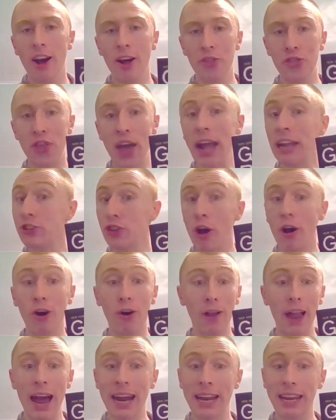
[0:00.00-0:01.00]
that's
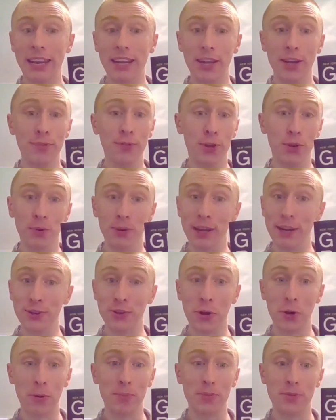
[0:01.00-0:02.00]
all I can give you in
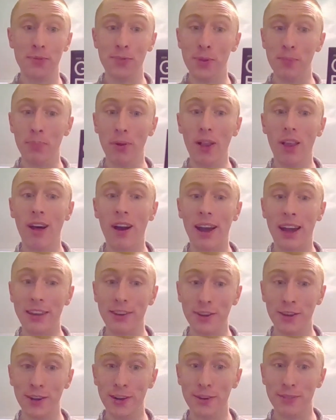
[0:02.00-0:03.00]
terms of the
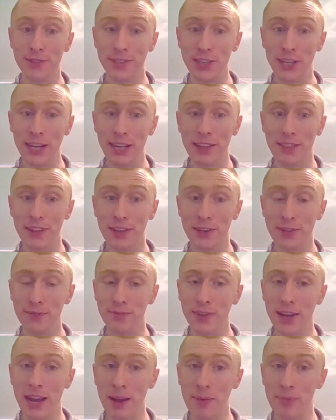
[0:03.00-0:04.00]
plot of City at the End
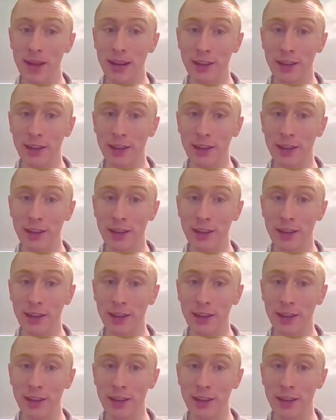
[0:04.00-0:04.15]
of Time.